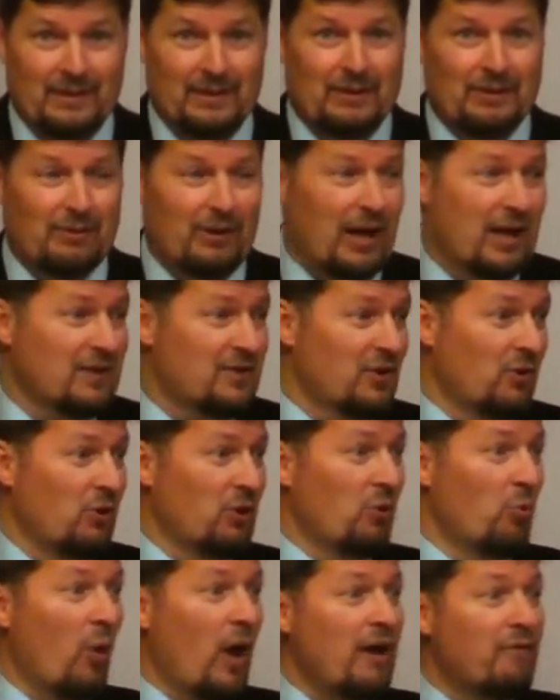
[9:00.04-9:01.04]
Okay, so
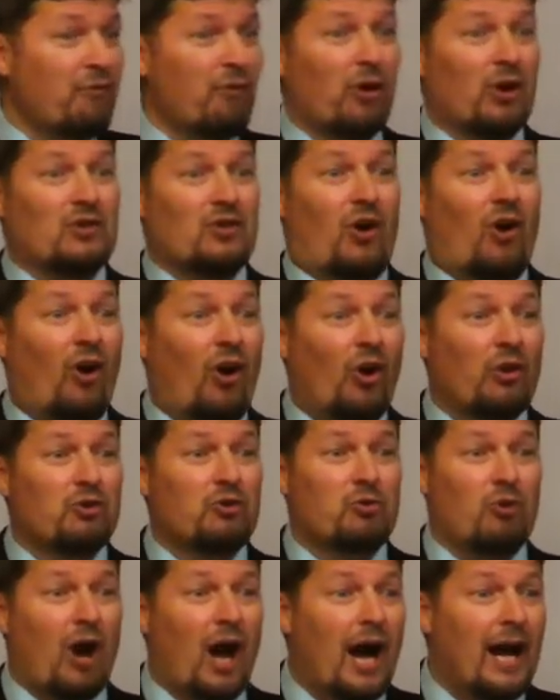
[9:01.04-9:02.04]
you wait for it to all
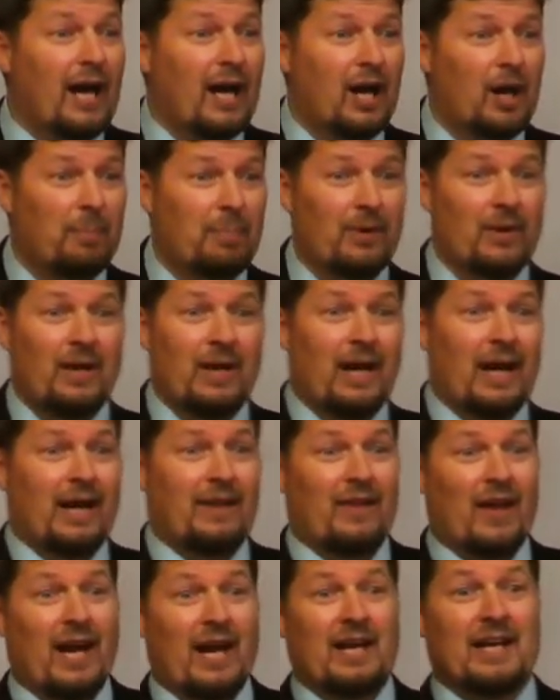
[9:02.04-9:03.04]
dry up
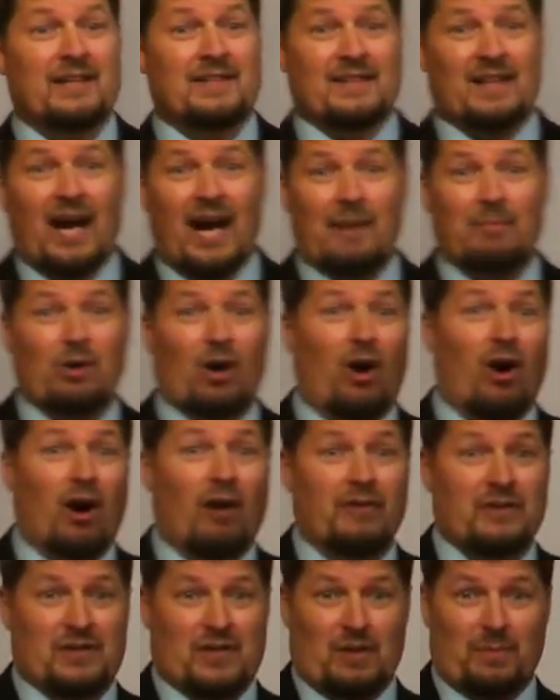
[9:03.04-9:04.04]
and then it's time to
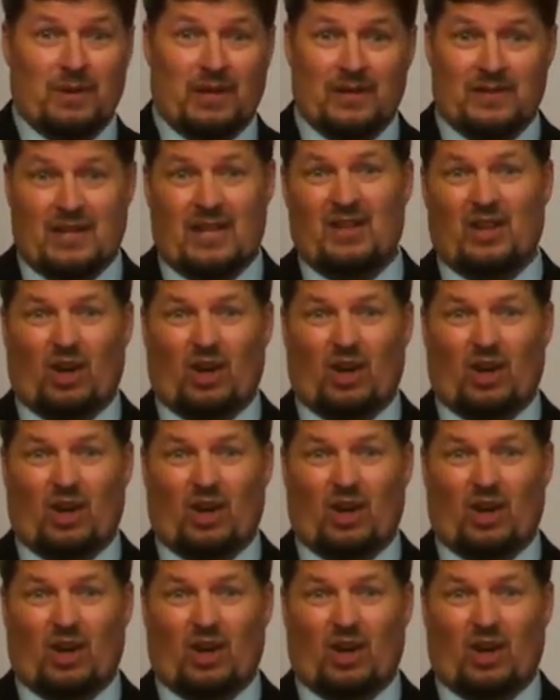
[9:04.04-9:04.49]
harvest it because then the